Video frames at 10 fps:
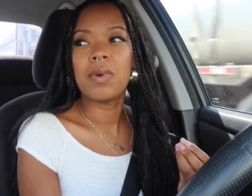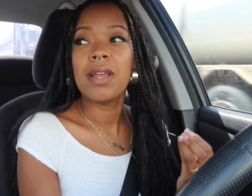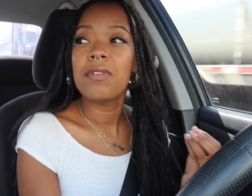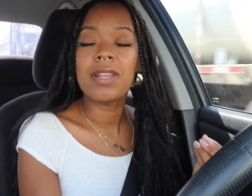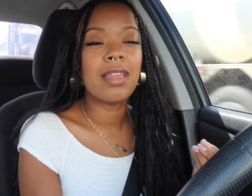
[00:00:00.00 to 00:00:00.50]

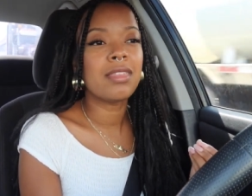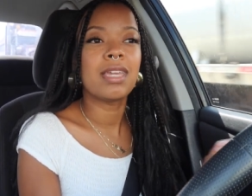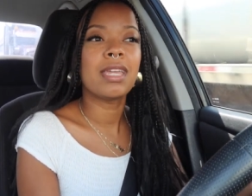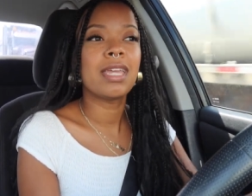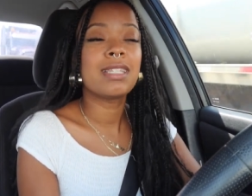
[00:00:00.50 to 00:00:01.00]
Whatever that
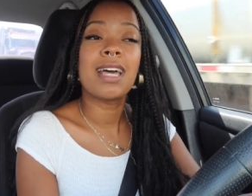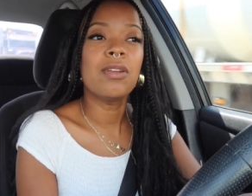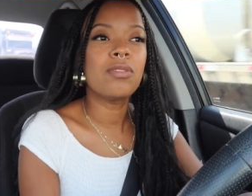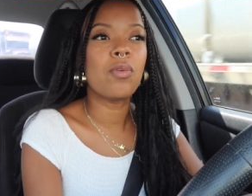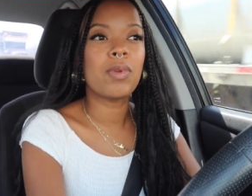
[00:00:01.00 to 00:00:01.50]
thing is, I
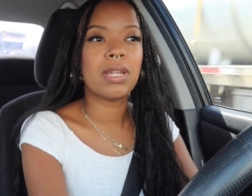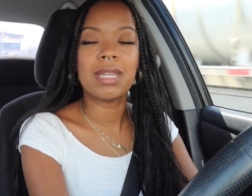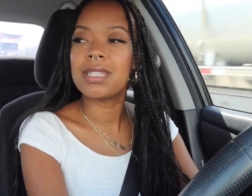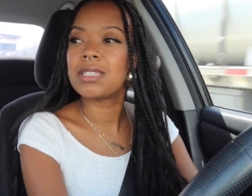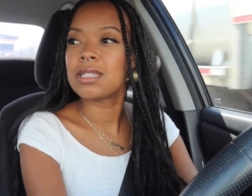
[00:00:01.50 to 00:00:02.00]
don't know what it
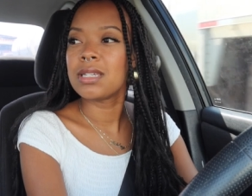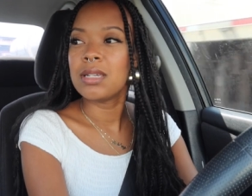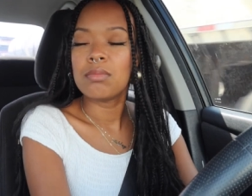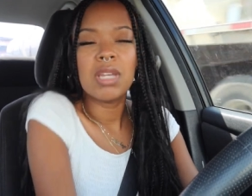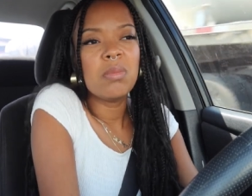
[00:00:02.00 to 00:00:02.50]
is.
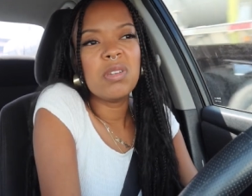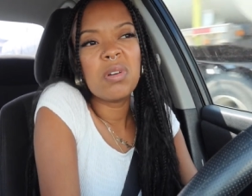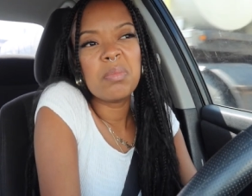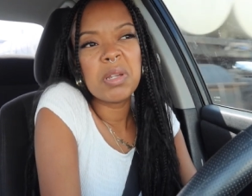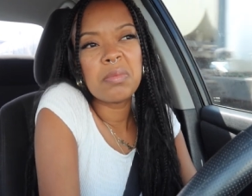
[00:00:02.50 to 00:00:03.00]
Maybe you
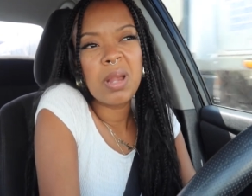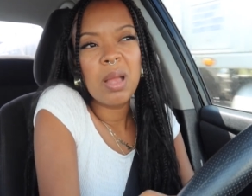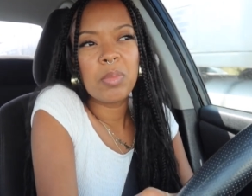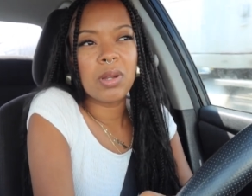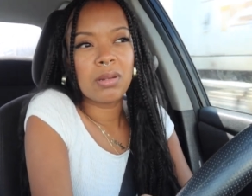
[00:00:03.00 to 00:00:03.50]
want to be a
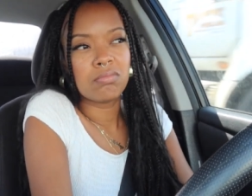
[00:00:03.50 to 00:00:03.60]
rapper.